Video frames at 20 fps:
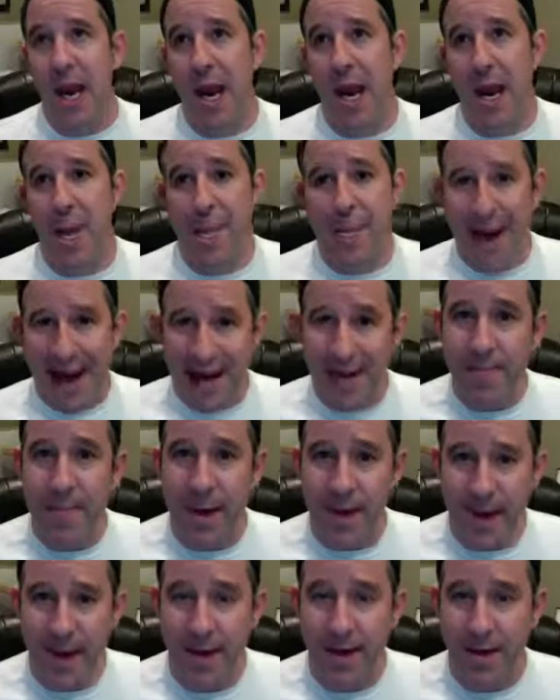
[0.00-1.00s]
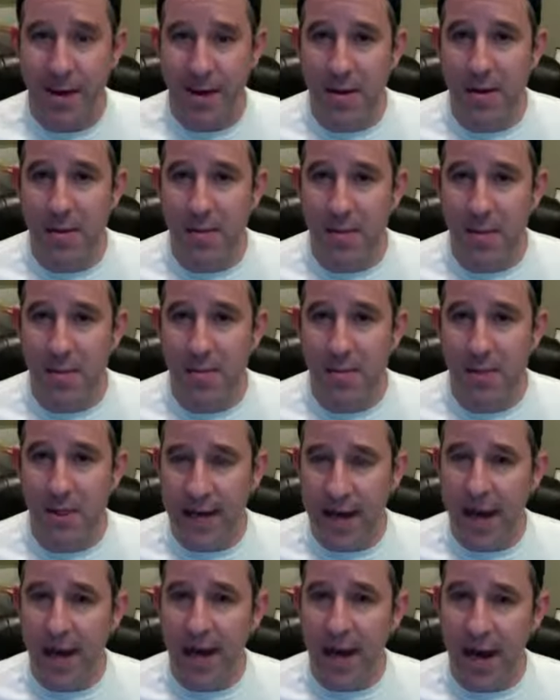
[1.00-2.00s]
and made me
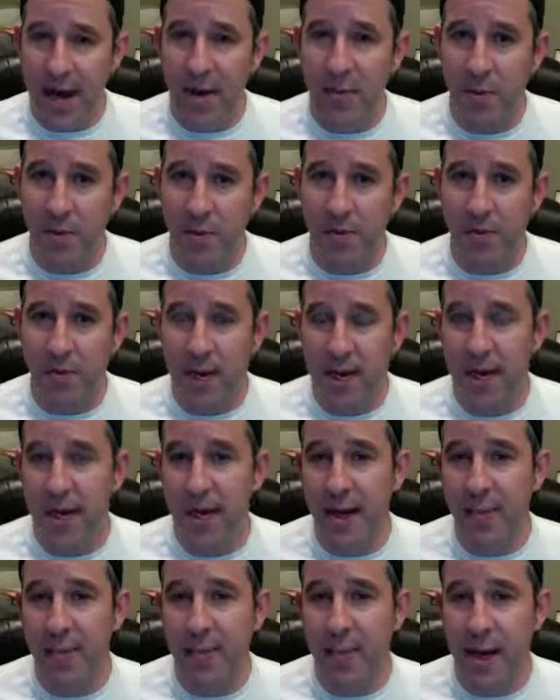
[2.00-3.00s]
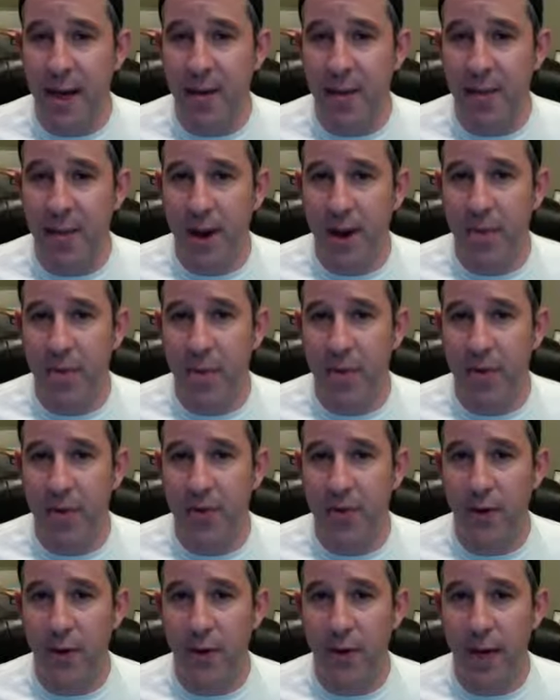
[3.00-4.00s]
stay accountable to being a better
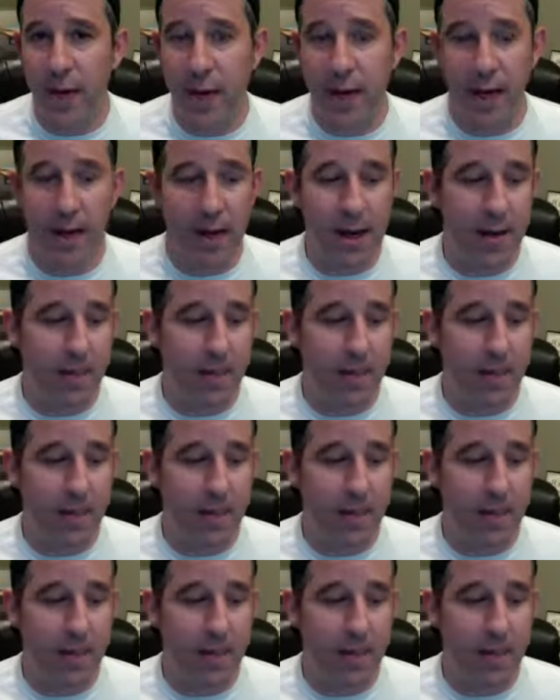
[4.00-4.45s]
person. And